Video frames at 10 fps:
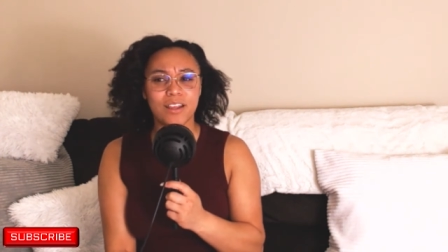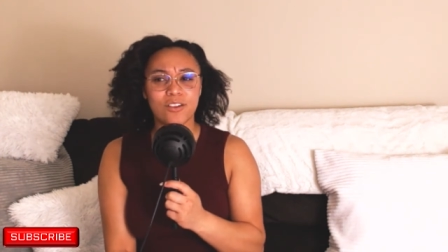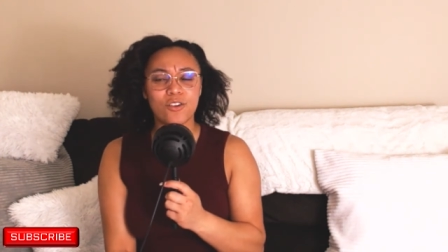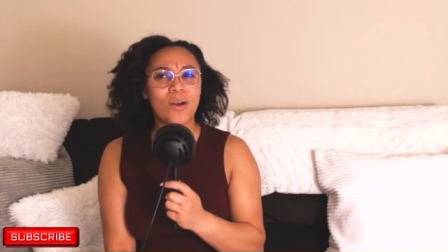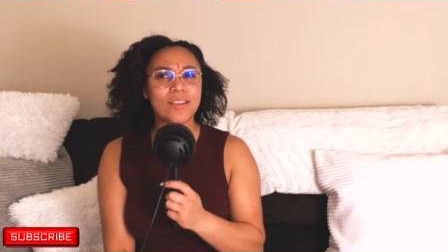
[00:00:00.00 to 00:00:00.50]

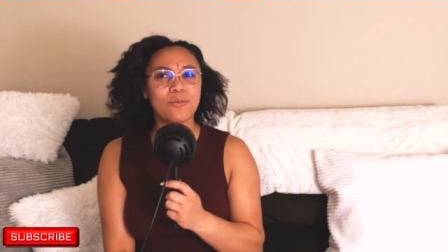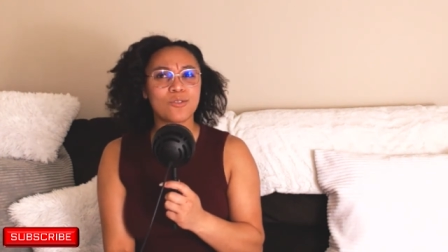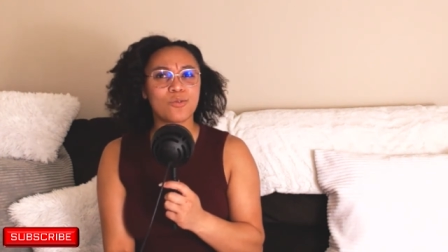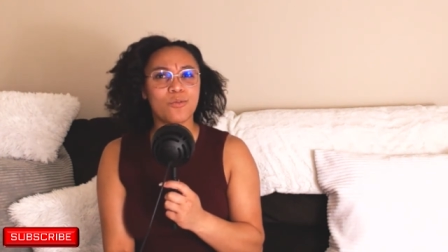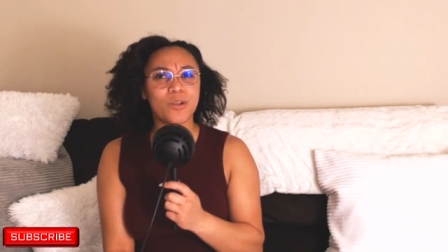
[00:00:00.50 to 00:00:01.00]
No, I think it
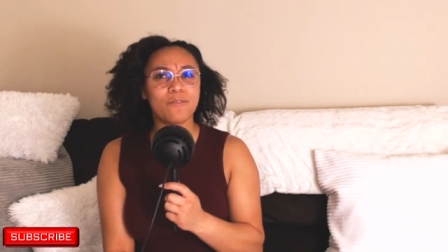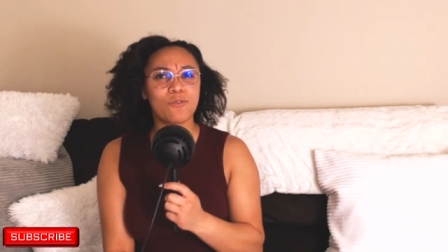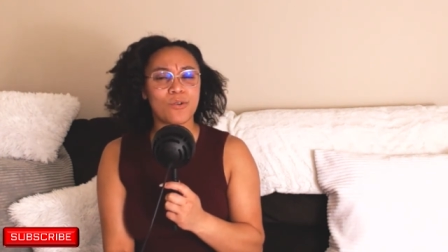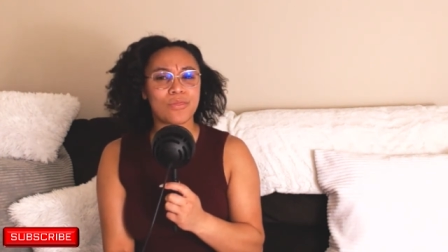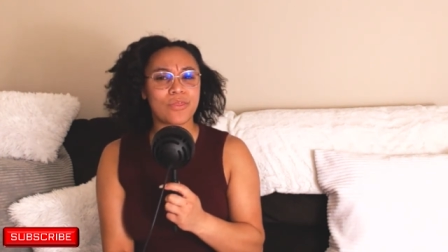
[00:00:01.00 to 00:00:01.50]
was
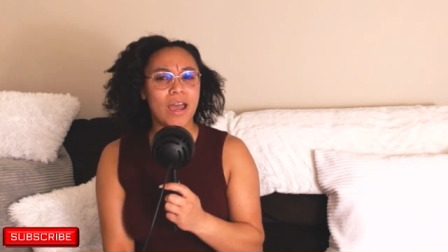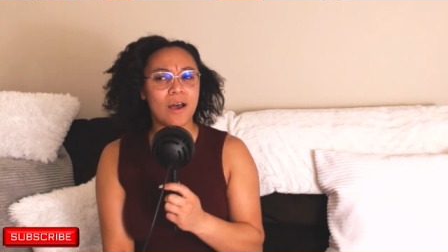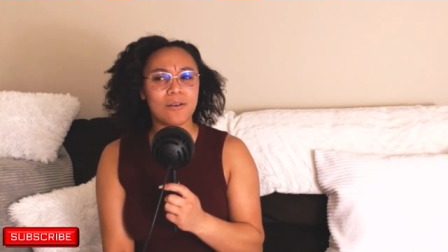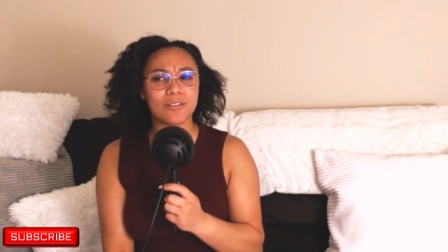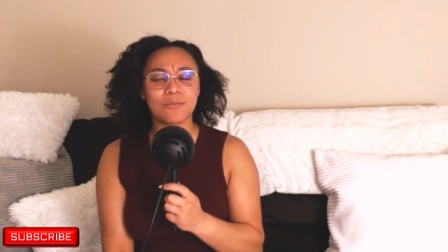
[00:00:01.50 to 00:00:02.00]

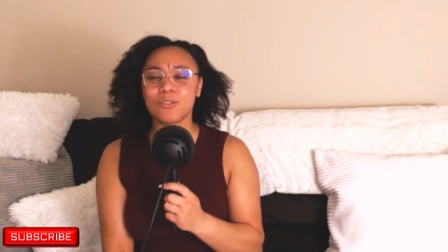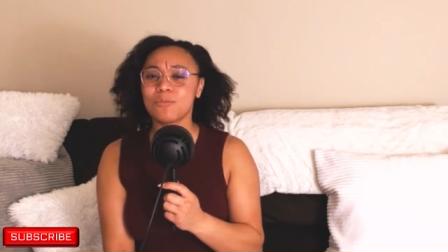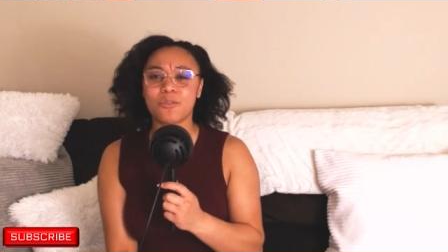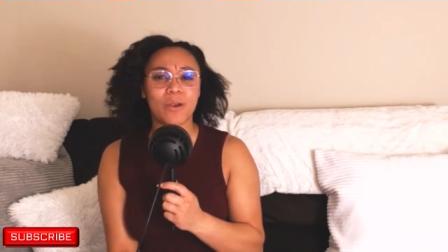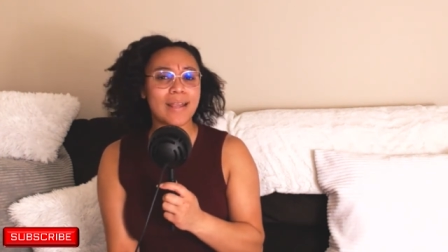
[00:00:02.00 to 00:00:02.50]
$24,000. It was
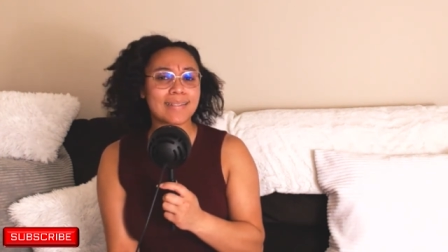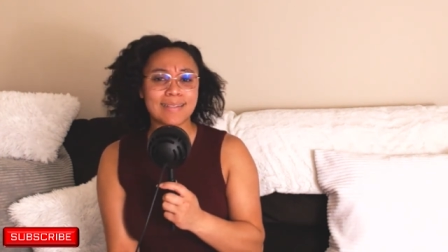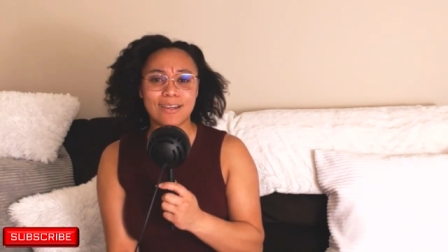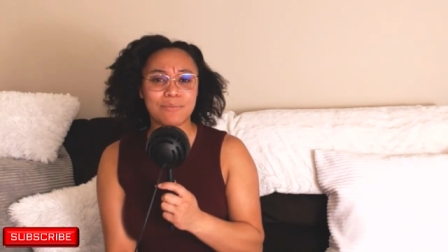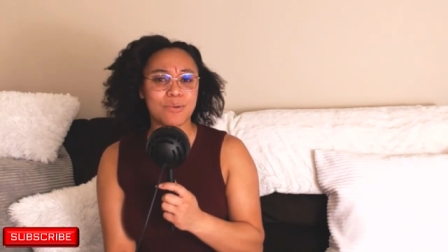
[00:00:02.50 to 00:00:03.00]
some crazy
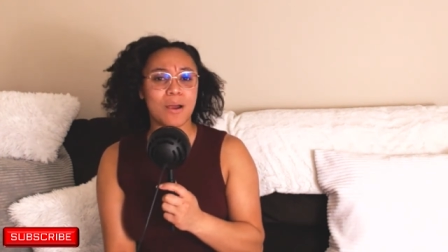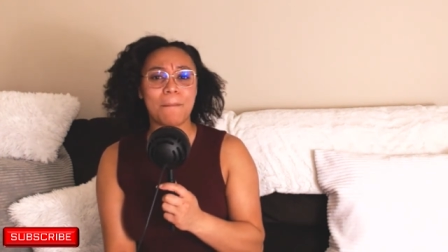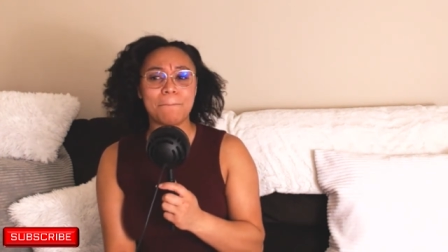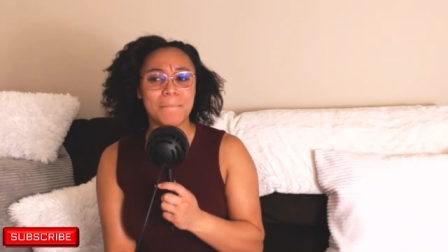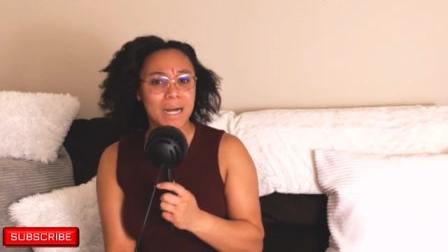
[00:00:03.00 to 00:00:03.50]
number a
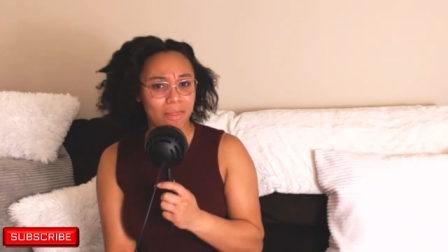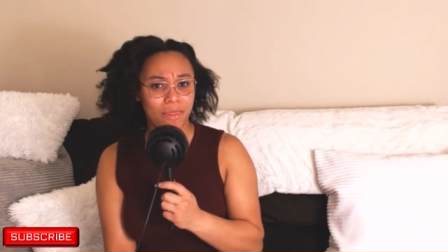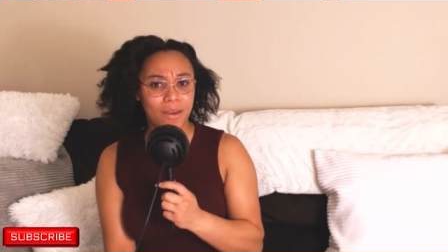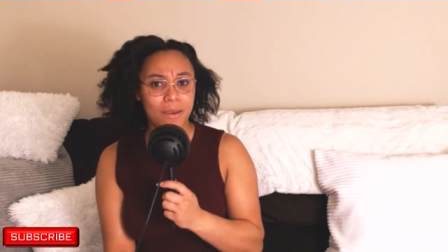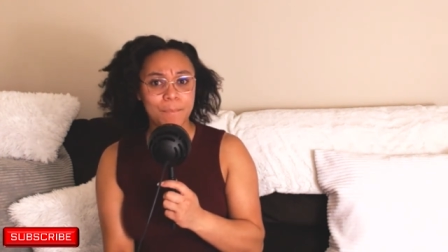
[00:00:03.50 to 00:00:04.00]

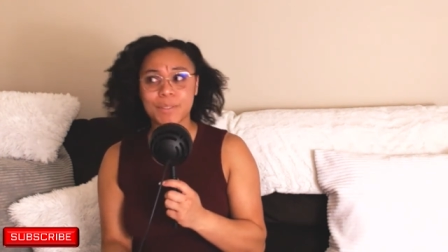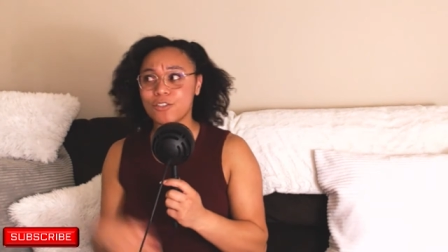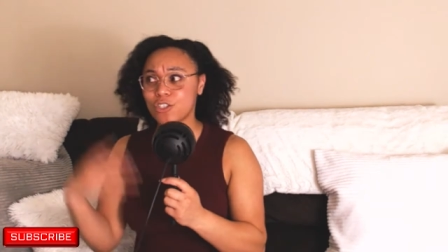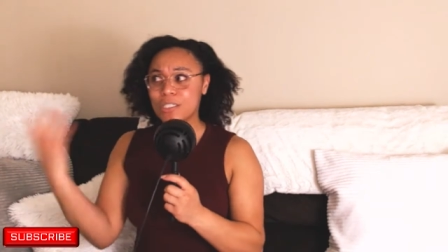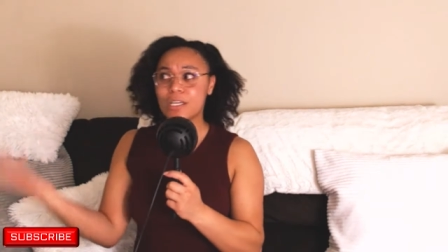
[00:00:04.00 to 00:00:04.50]
month. But then
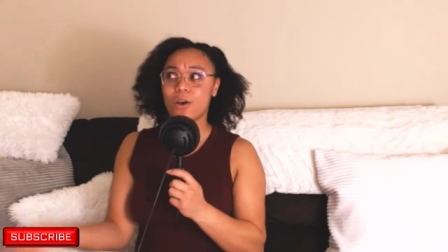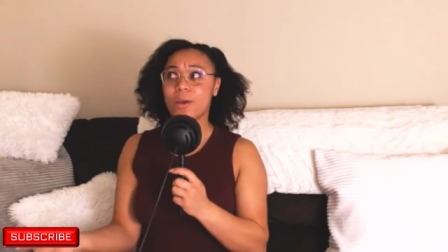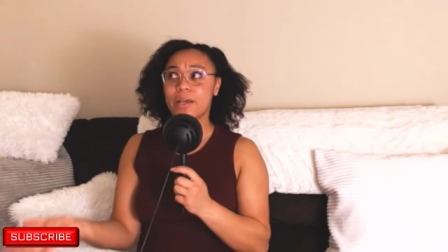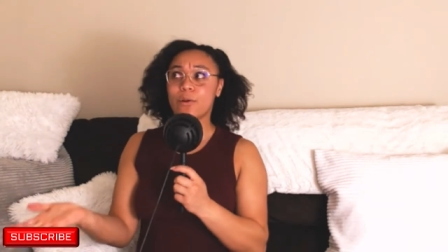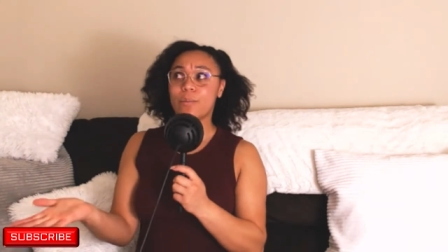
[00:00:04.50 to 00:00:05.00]
she said, oh, I
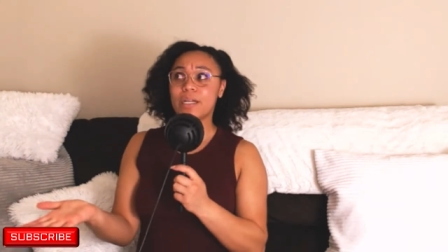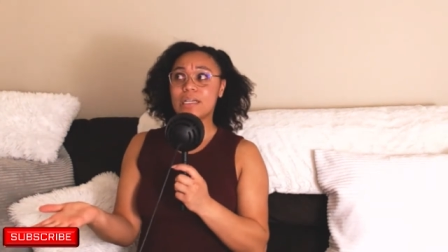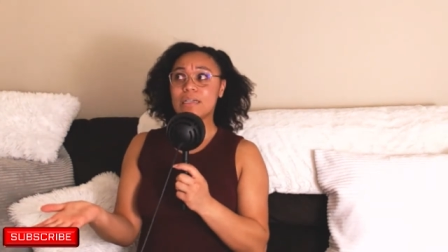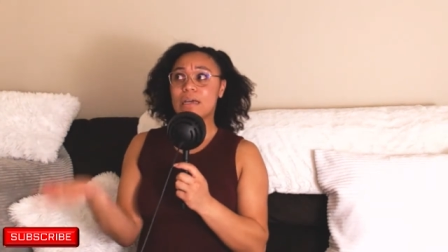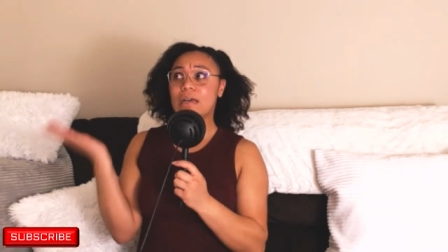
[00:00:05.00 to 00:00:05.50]
ain't got no
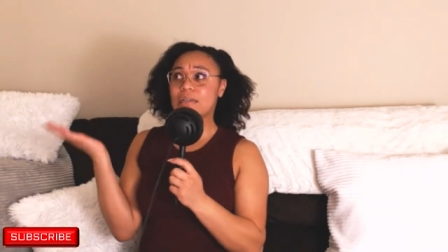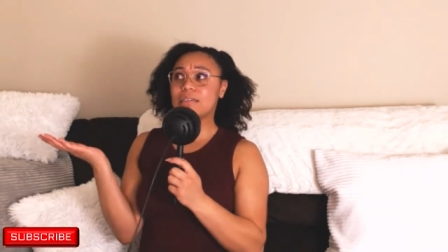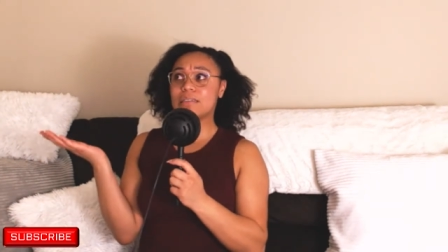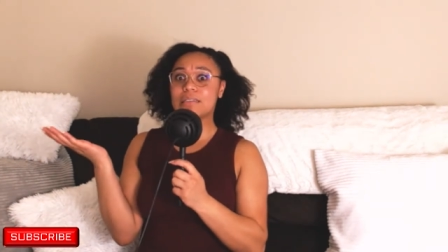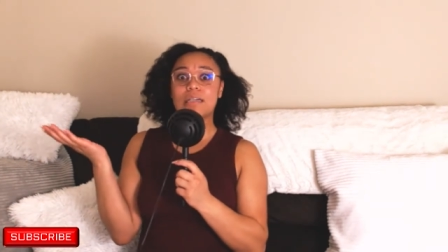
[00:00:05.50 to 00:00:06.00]
money.
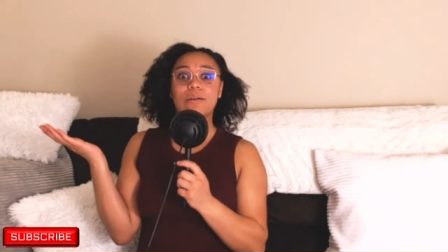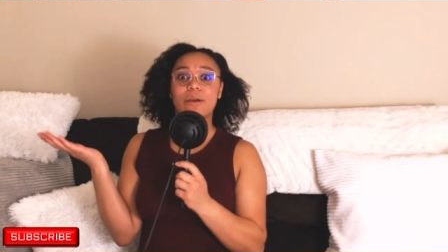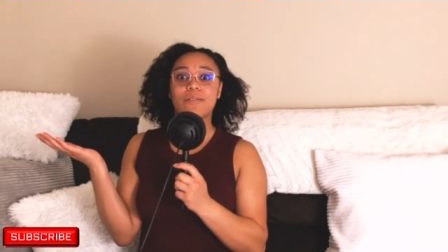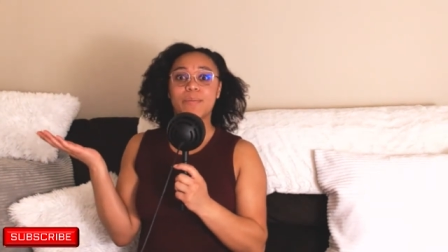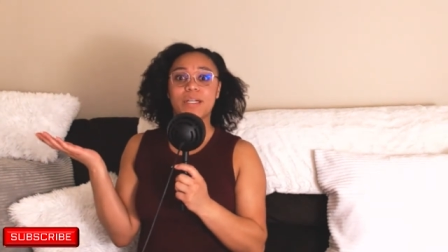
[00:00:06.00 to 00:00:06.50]
I don't
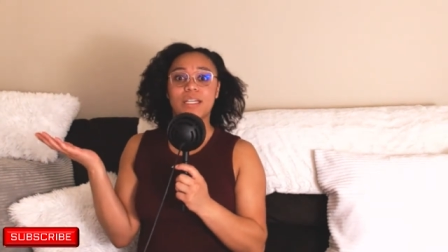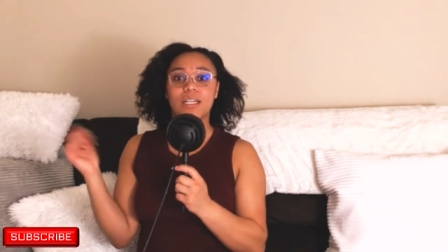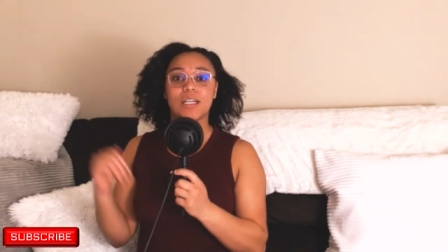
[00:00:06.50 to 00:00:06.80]
have any money.